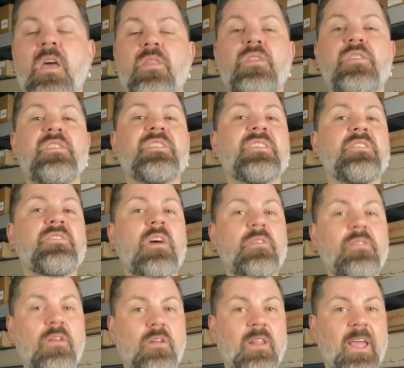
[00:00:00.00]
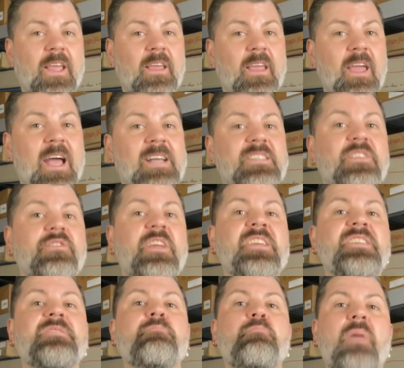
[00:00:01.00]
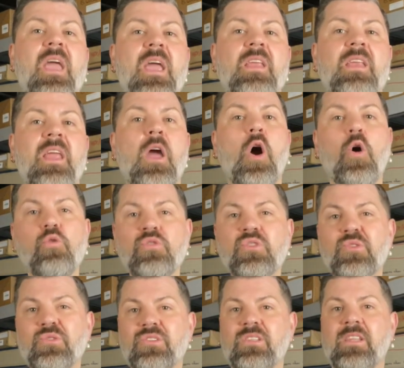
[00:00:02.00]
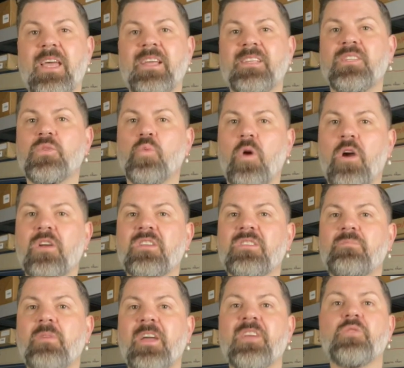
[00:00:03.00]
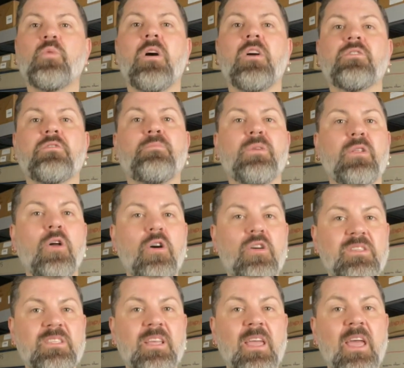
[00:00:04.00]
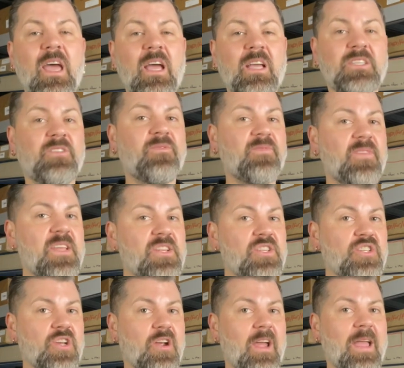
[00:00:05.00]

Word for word: There is another link, as Grayson Perry also selected works by Eduardo Paolozzi to feature